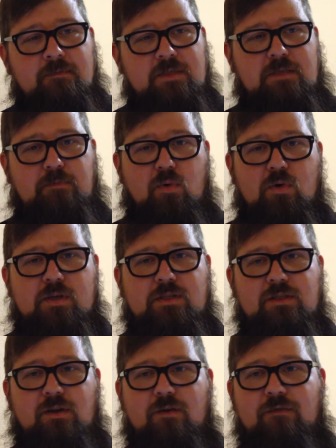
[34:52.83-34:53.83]

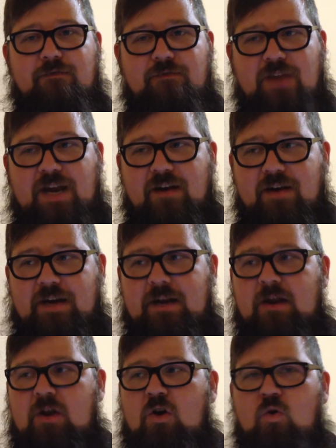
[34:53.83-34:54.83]
Sports are very
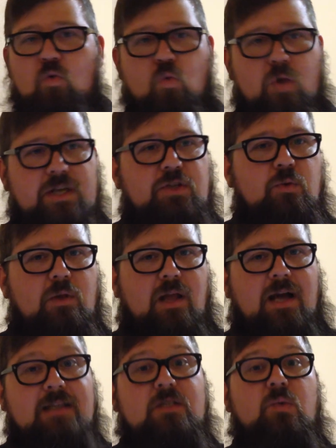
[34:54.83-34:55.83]

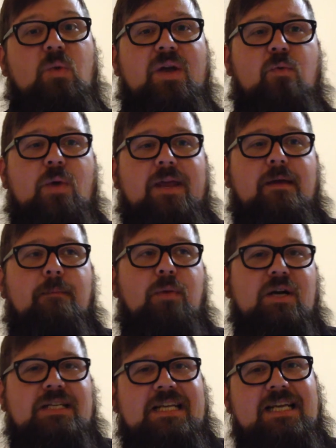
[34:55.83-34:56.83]
ritualize, the way we
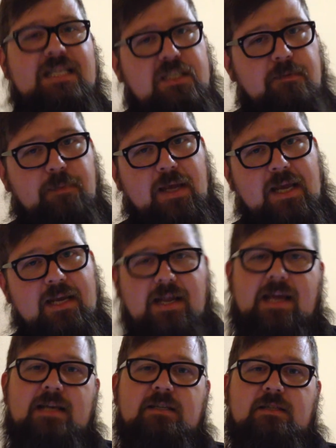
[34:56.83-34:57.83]
participate
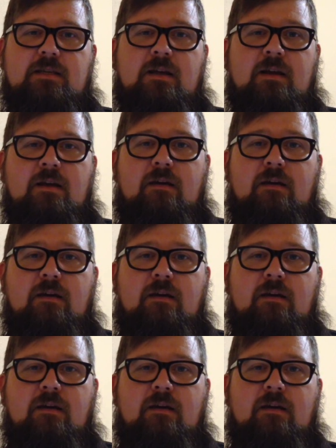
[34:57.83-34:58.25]
as